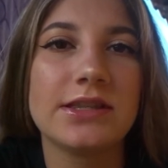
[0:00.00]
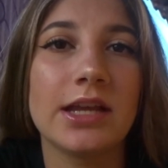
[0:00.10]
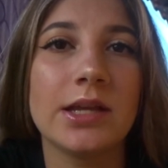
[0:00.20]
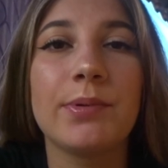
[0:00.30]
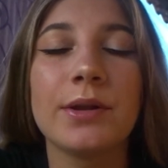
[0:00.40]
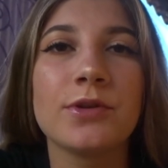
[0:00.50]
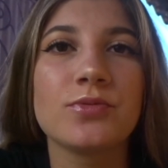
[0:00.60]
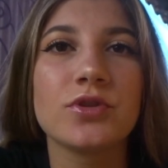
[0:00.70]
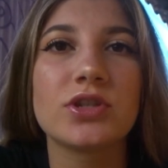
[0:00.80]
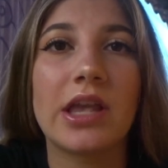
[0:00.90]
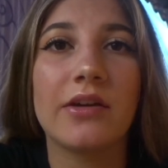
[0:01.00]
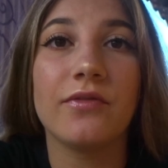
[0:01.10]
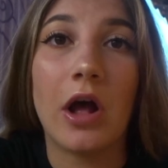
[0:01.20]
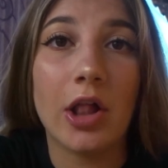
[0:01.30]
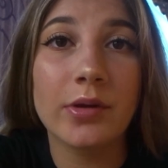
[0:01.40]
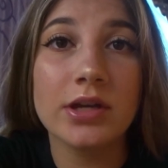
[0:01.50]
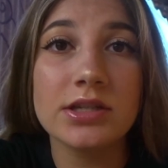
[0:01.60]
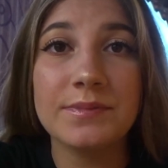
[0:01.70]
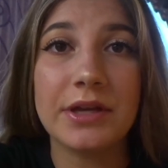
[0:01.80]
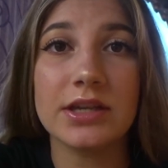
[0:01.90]
they pretty much were just, like, following
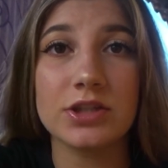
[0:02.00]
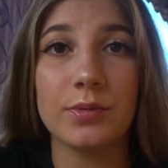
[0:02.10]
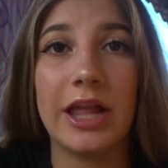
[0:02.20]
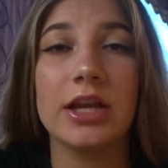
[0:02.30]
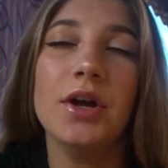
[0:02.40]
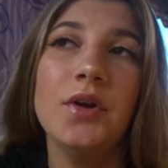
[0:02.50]
us because they're like,